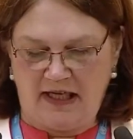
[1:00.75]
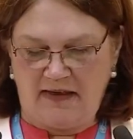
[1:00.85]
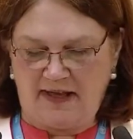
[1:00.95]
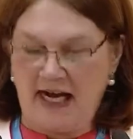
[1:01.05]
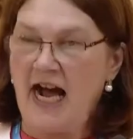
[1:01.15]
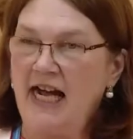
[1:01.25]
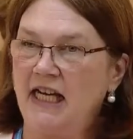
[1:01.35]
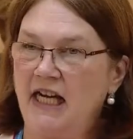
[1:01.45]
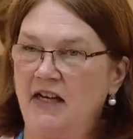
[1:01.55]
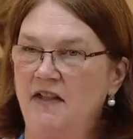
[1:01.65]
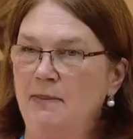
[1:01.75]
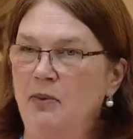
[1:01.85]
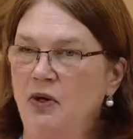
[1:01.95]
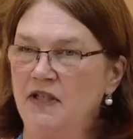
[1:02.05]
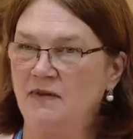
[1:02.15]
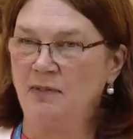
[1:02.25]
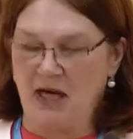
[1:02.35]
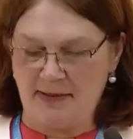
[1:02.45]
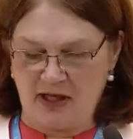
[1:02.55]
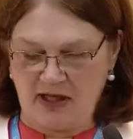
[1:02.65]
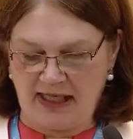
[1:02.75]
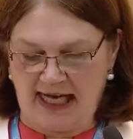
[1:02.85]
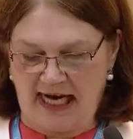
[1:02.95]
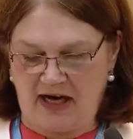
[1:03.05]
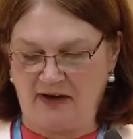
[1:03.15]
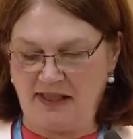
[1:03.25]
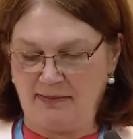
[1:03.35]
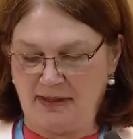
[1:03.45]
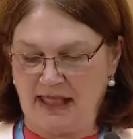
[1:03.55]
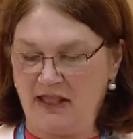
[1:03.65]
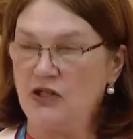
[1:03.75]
They highlighted the importance of primary care as a means to